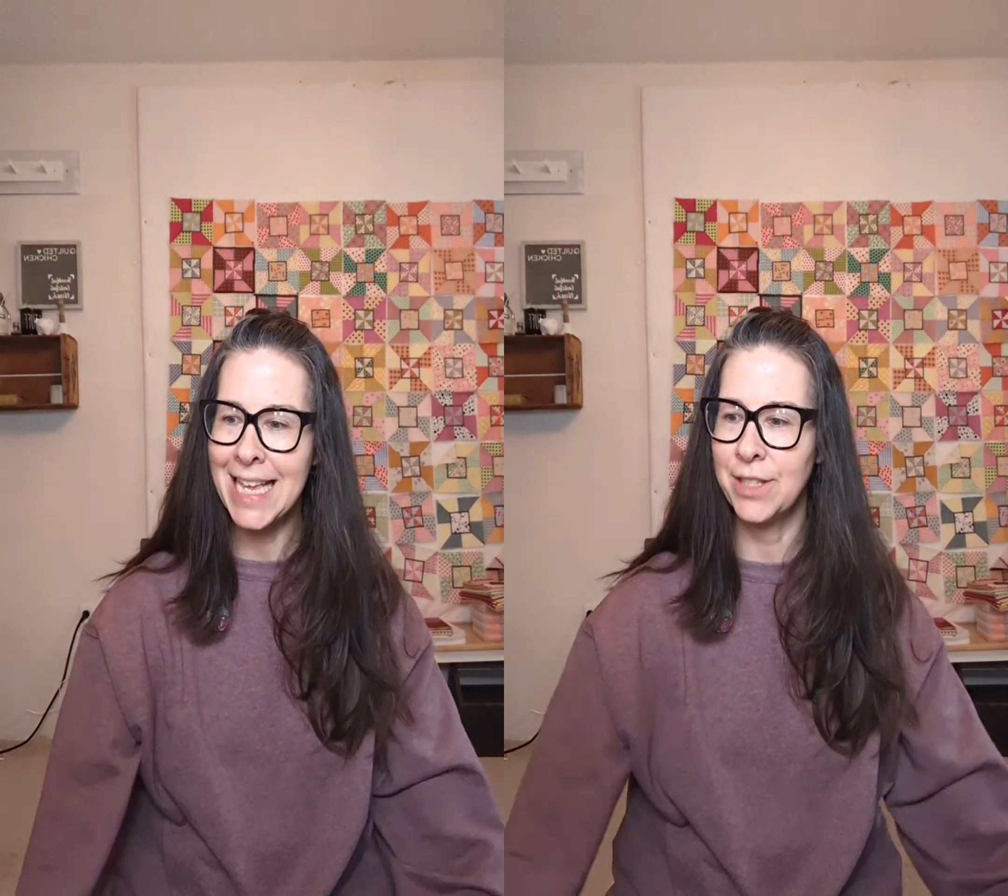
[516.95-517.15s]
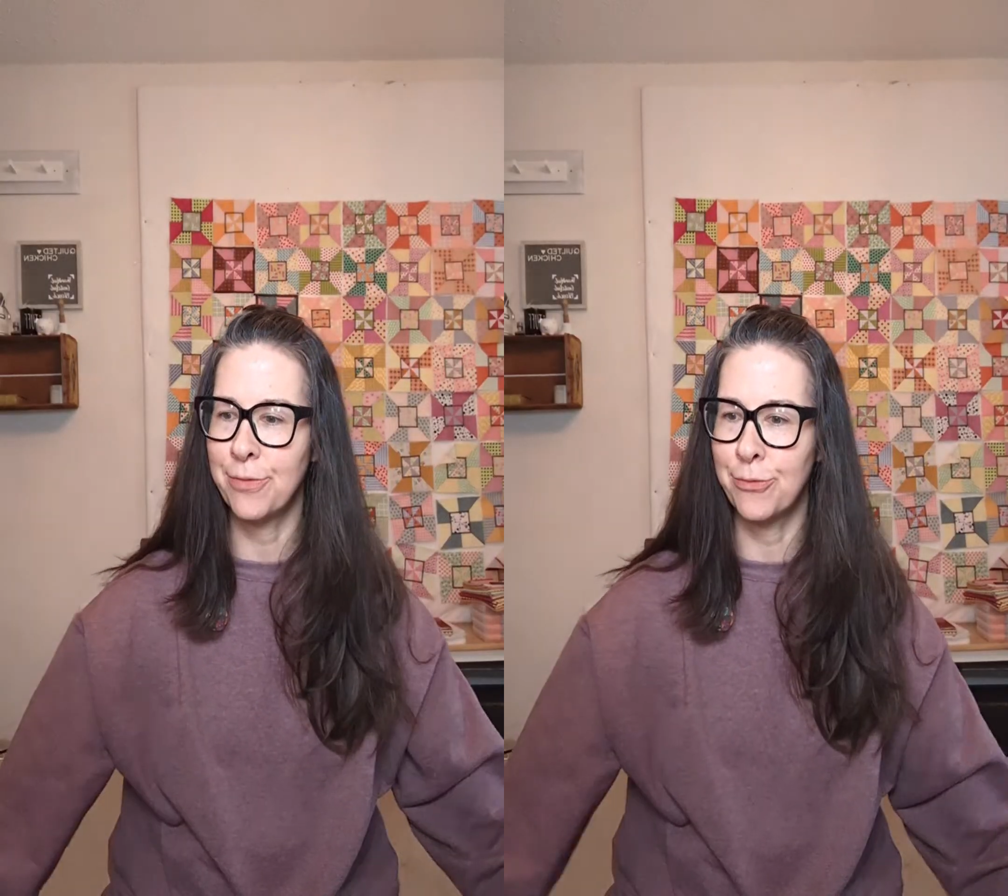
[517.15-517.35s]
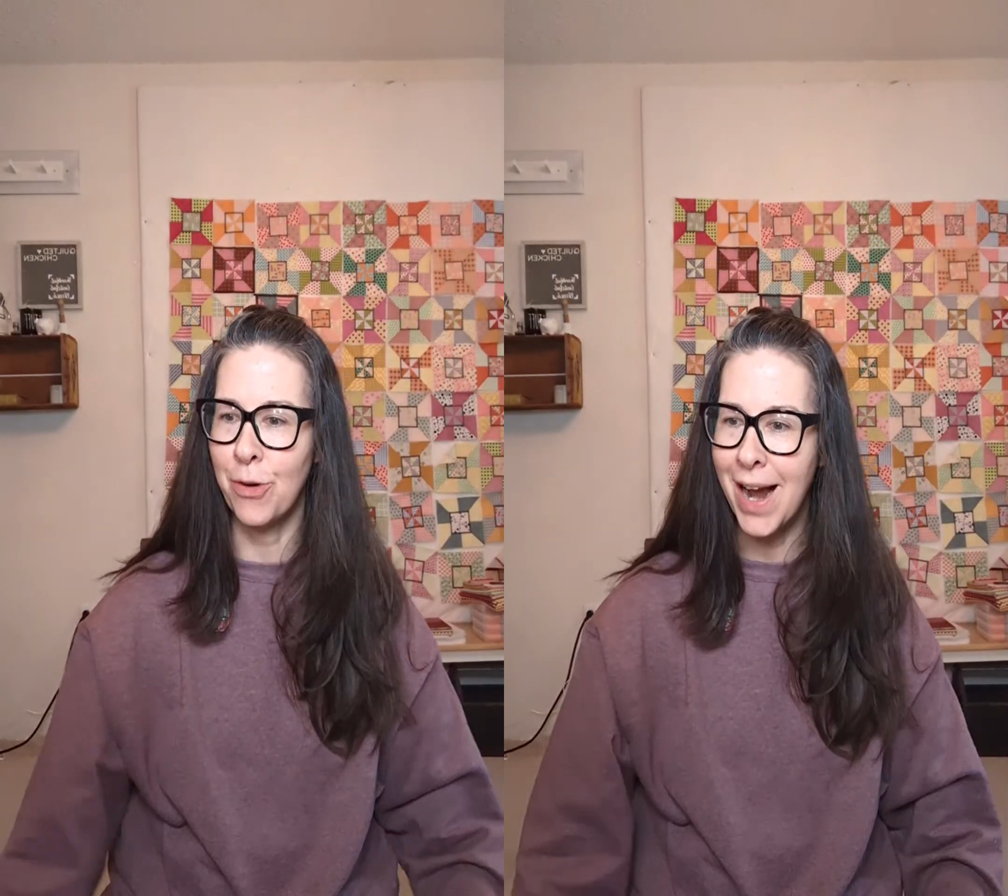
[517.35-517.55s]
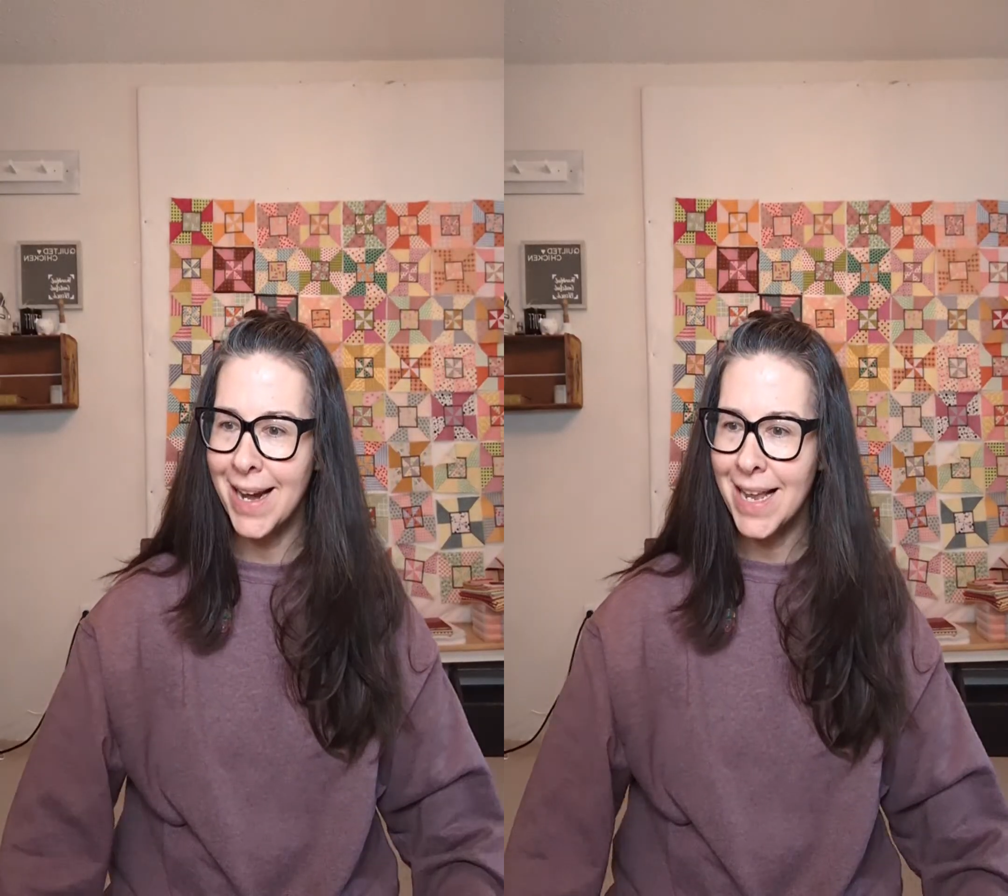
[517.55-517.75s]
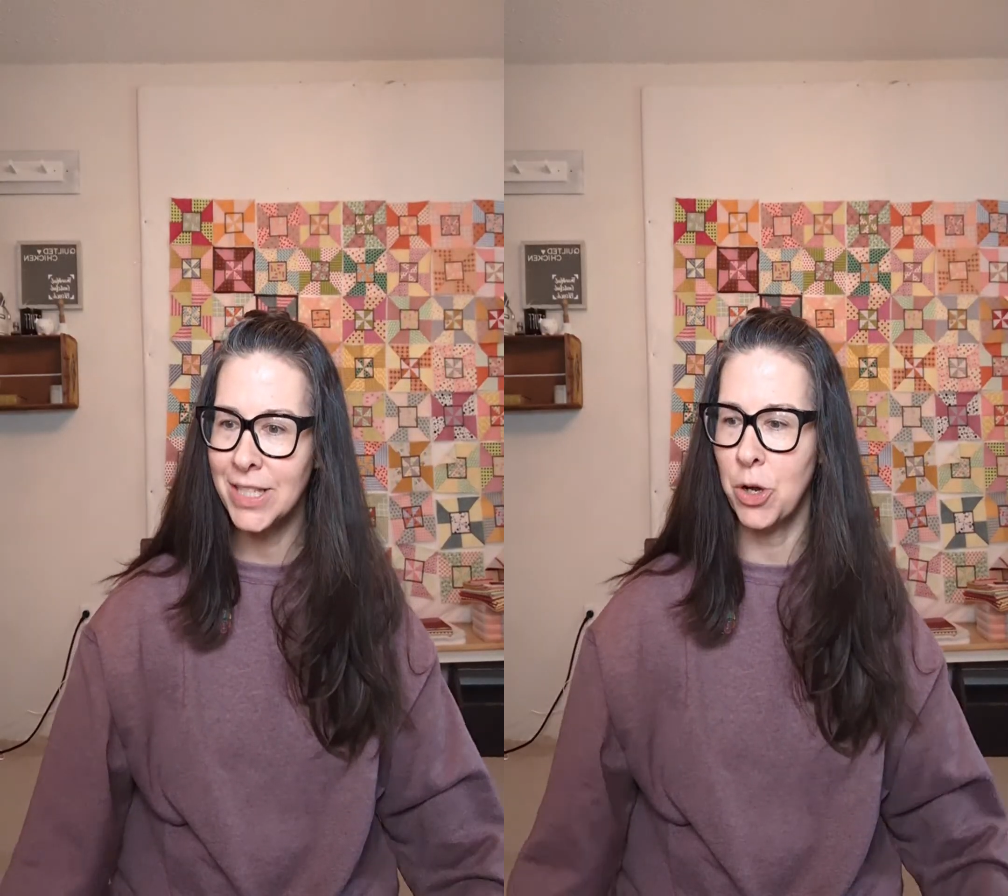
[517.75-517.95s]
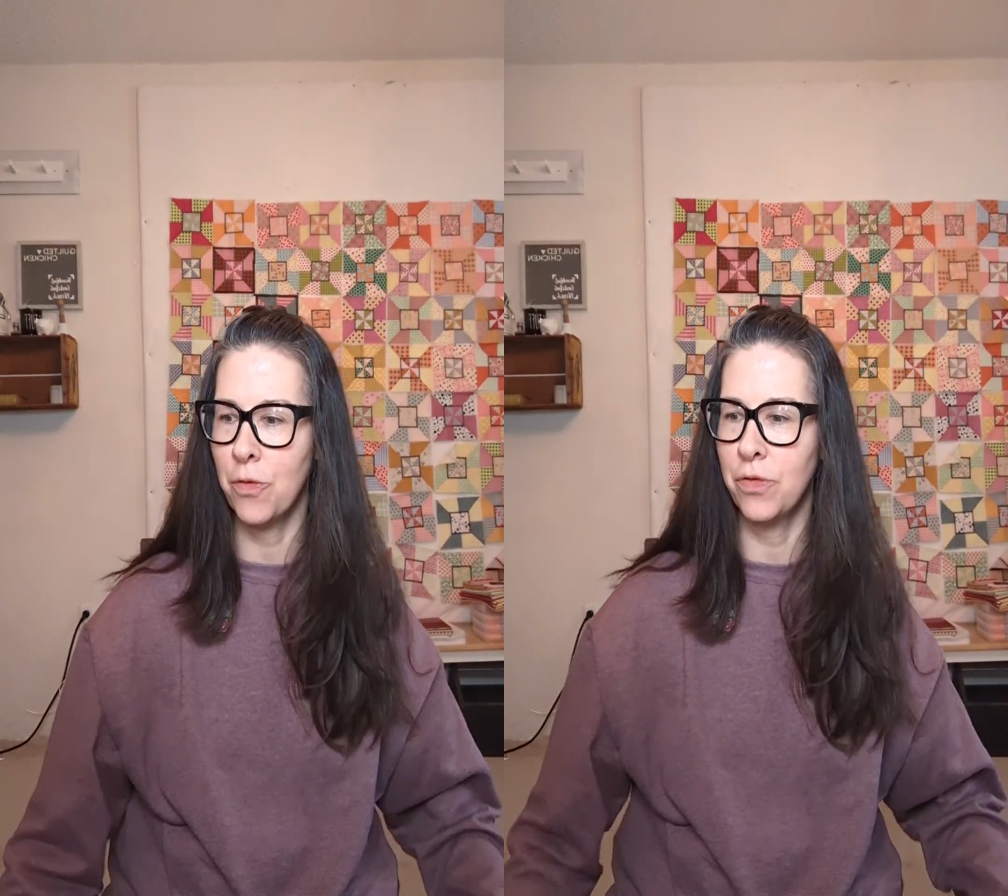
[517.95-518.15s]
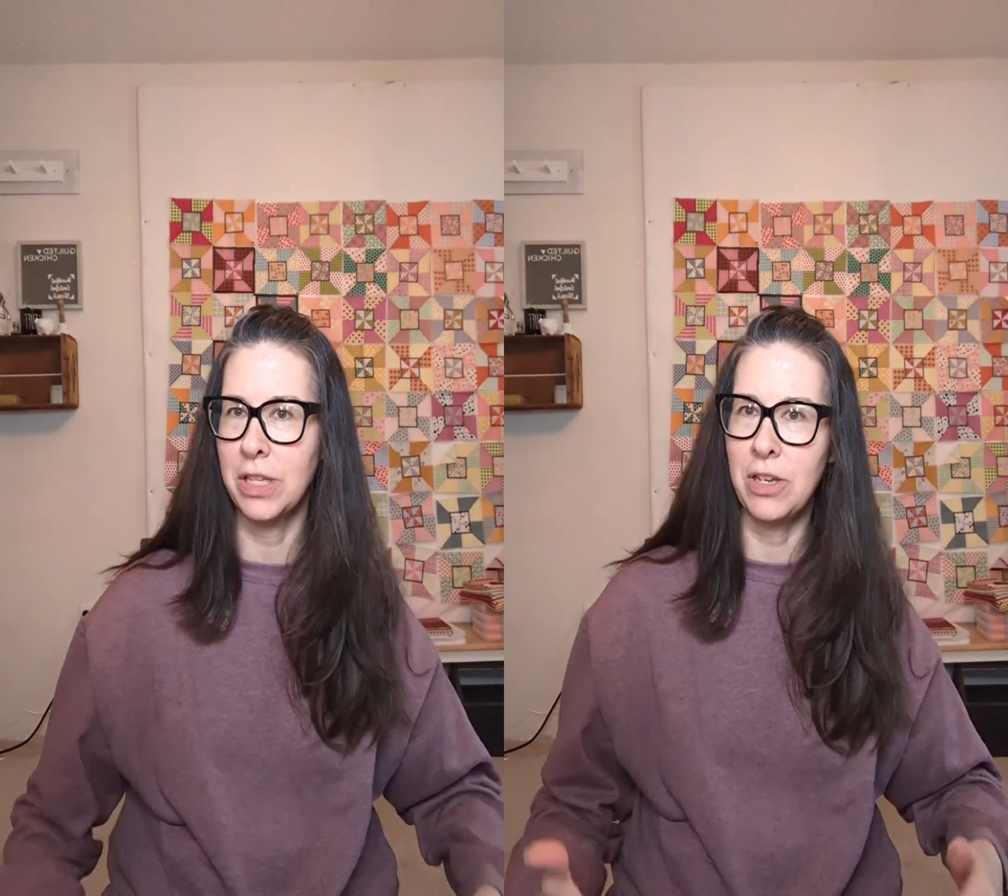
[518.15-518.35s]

It's a Friday, so hopefully